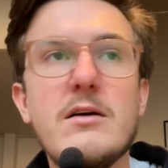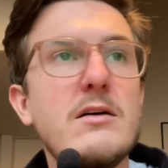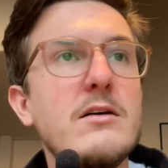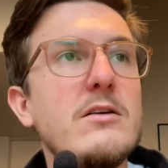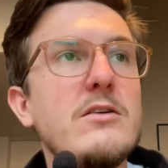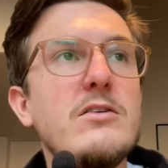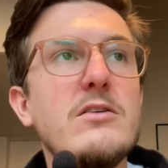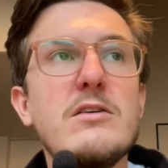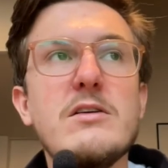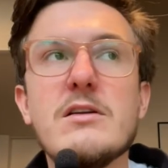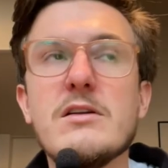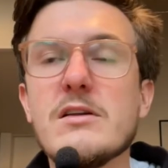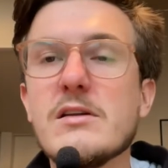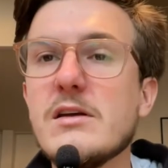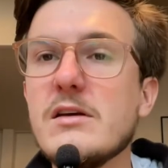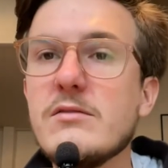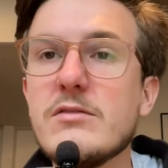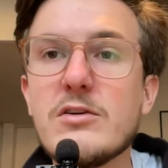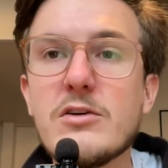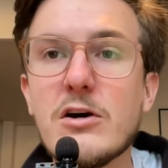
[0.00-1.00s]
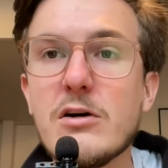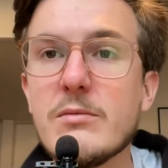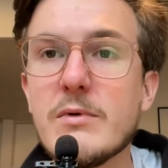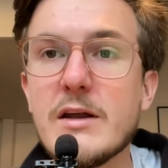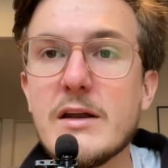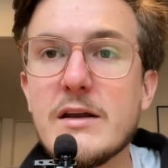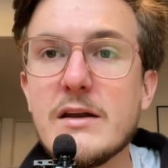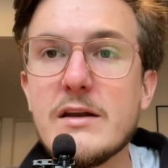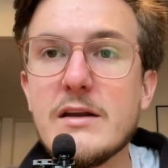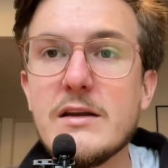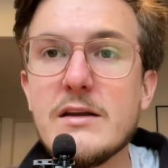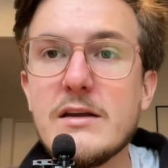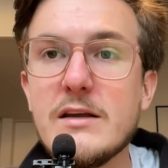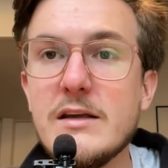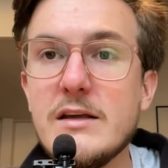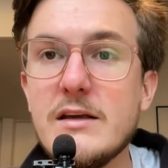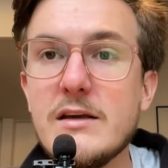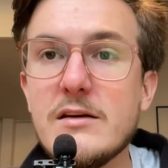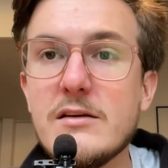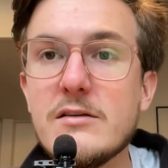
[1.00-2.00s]
You can leave a comment
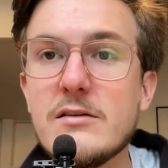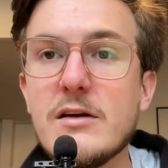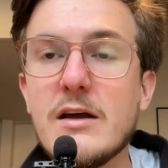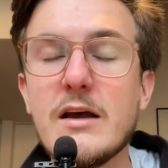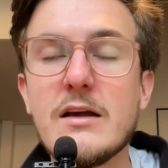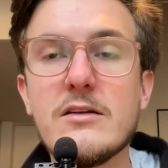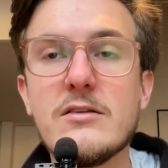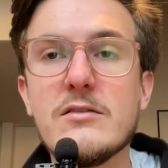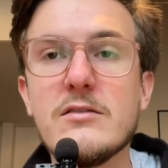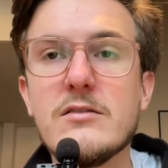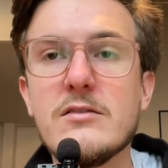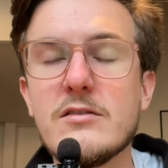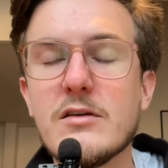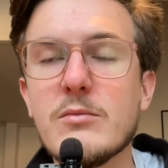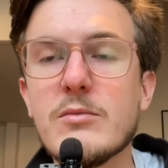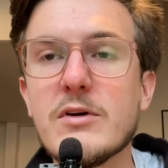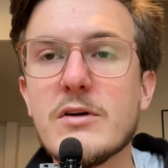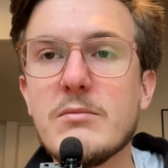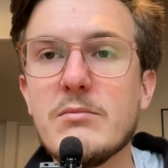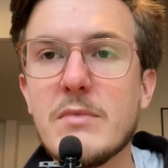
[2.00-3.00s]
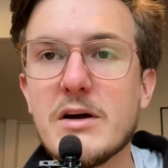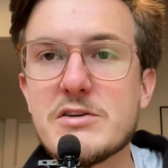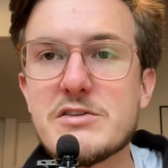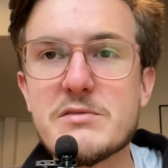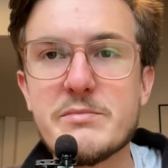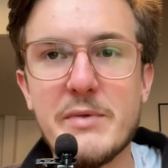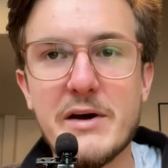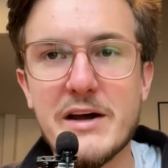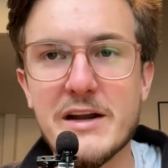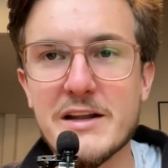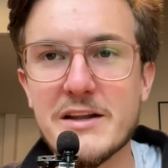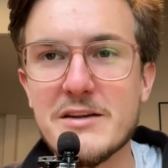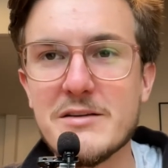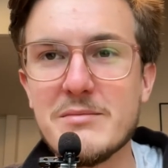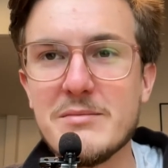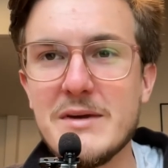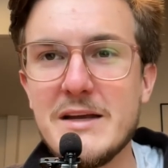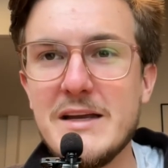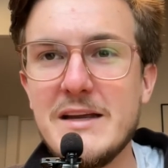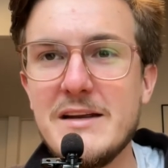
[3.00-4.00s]
here and someone much smarter than
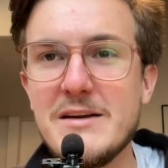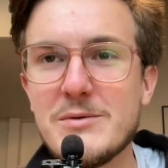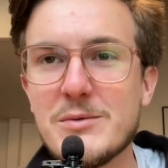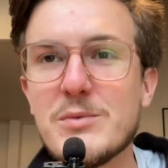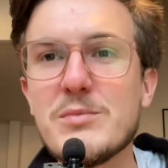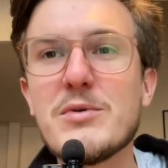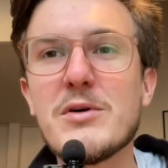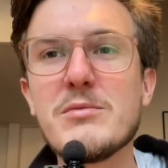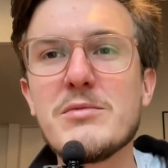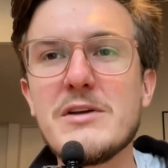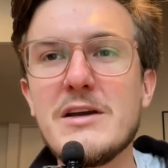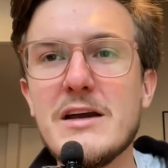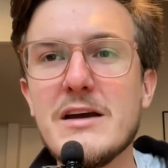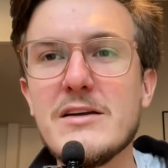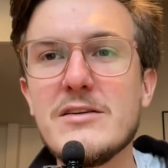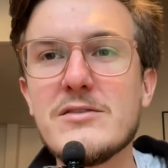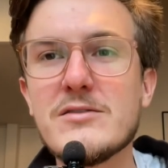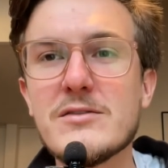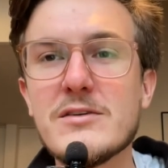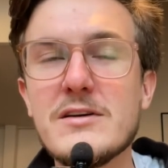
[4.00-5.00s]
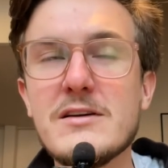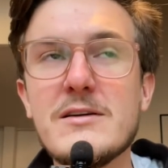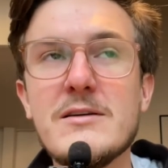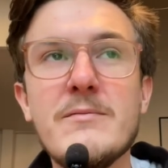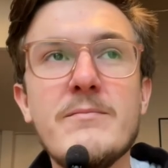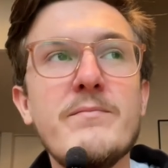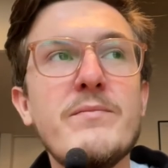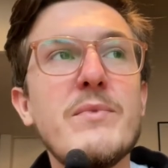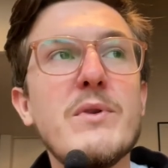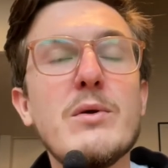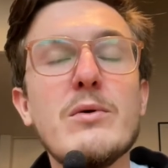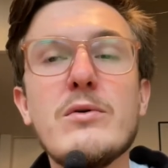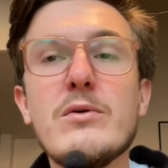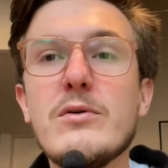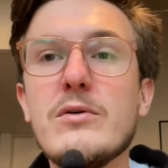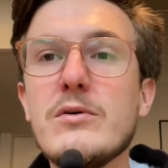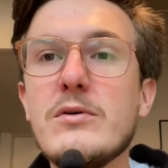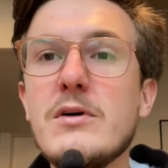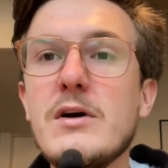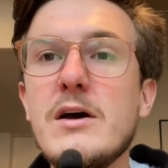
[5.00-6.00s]
me will probably answer it.
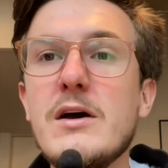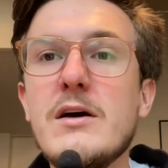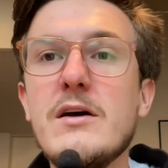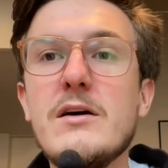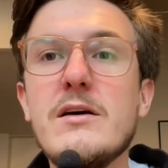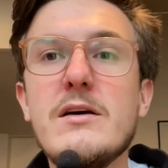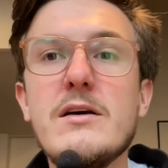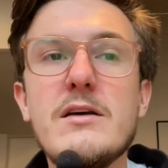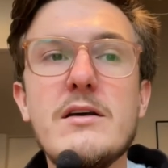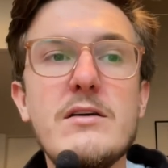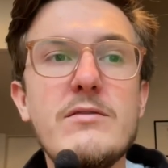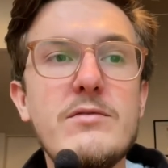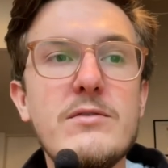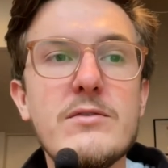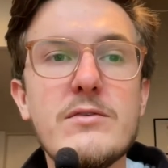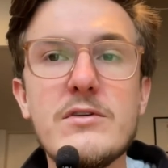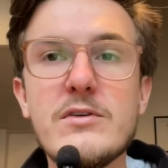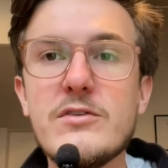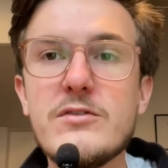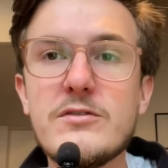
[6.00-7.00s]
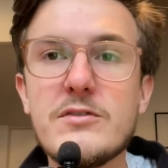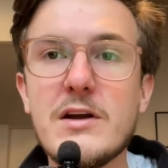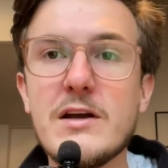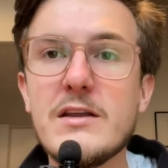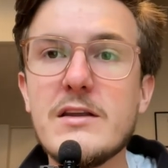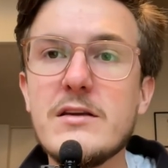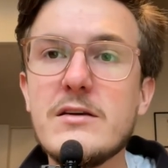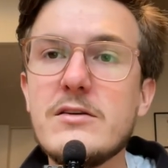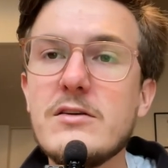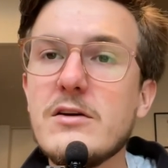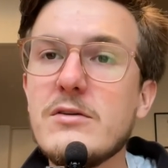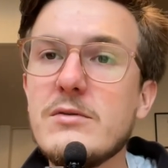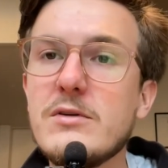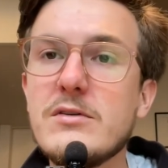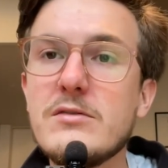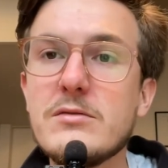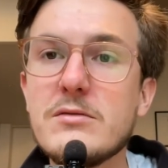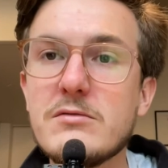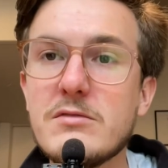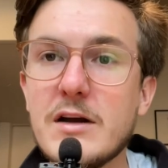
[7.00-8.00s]
Or if you're in Australia, go
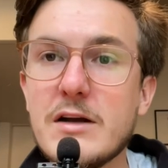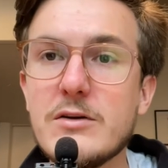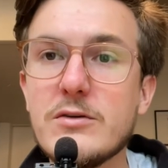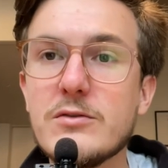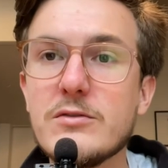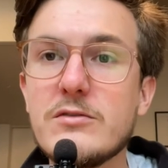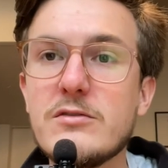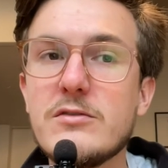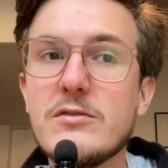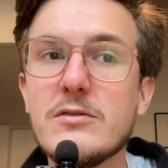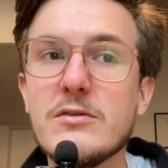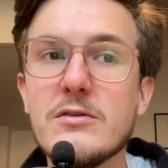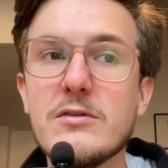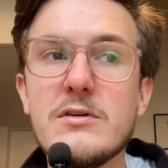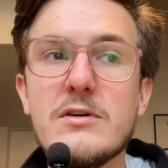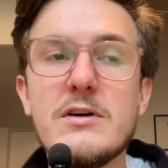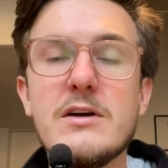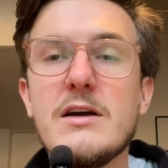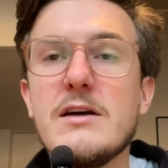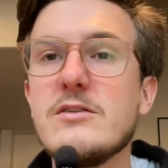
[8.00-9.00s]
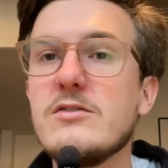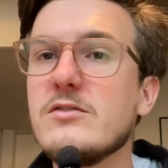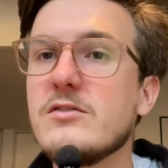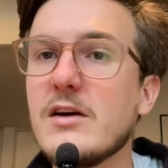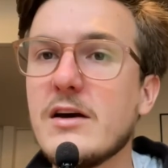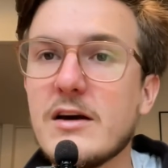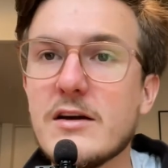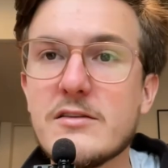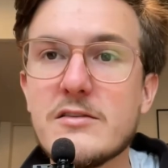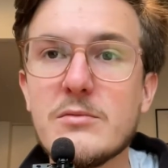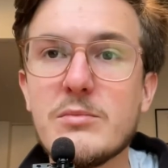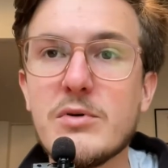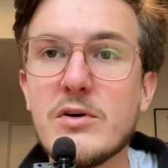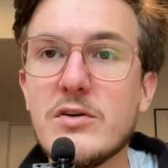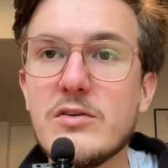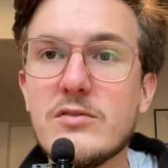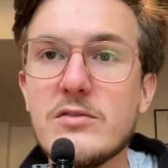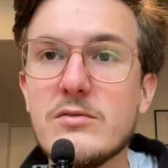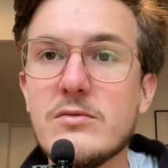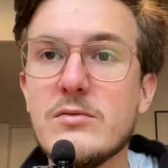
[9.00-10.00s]
into a record store and just ask the
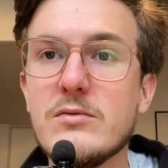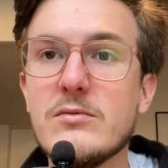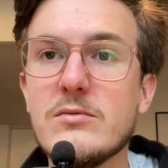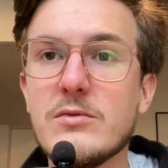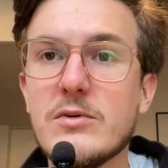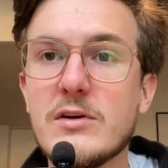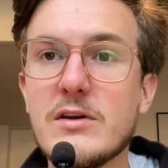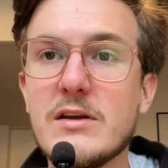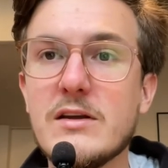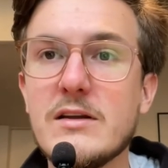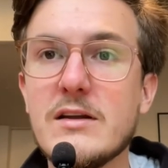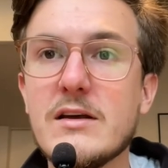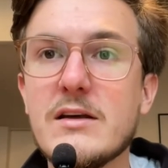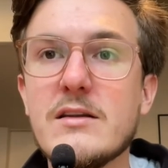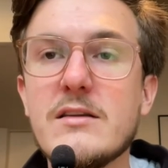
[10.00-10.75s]
person working there.